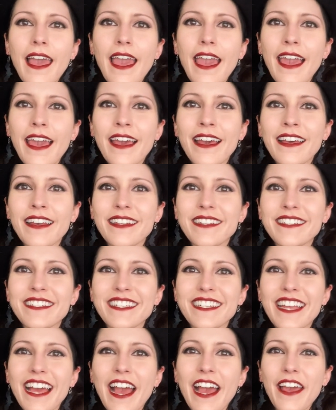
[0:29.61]

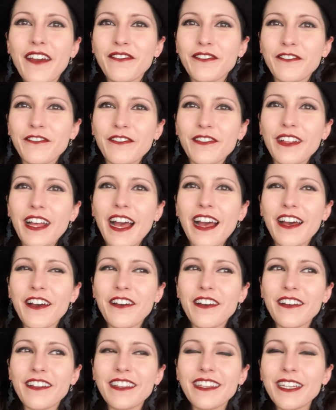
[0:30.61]
And I have
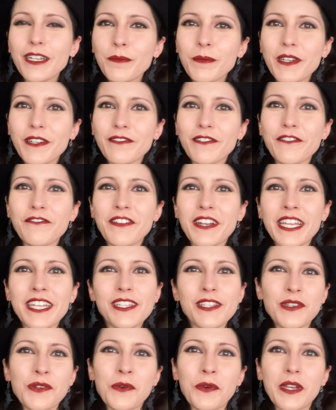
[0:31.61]
a little bit of a funny
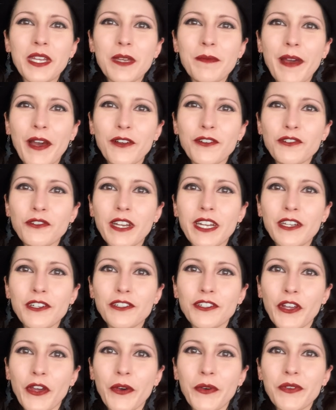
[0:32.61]
story about Trader
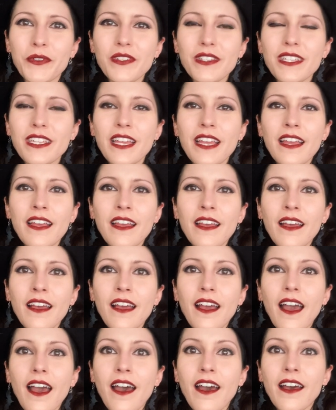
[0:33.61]
Joe's.
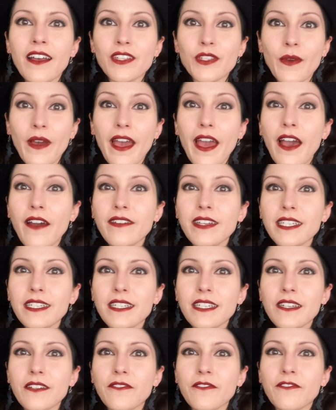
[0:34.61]
So I
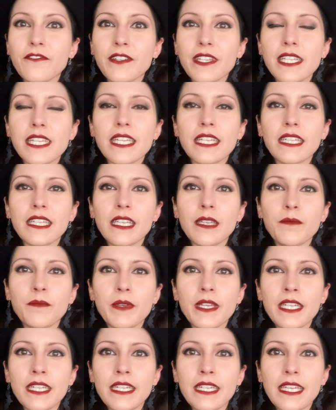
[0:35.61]
haven't physically
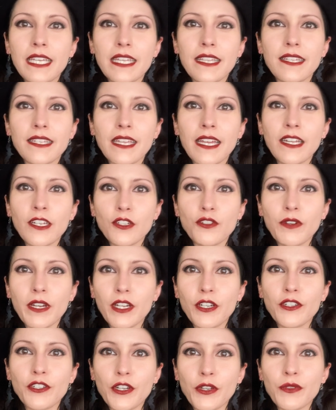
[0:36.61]
been inside a
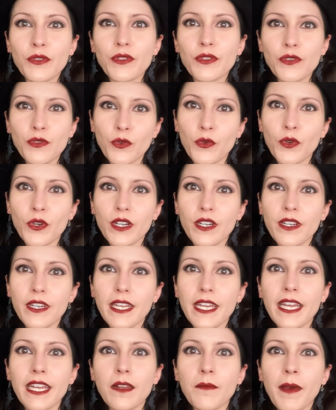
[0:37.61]
Trader Joe's store
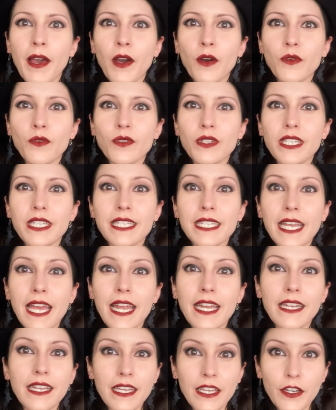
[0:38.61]
in about
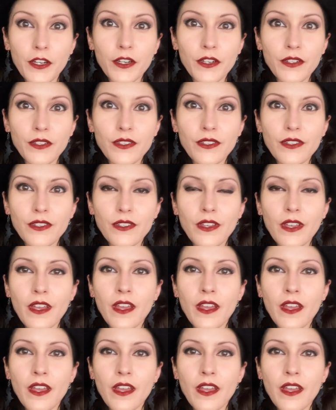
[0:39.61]
10 years.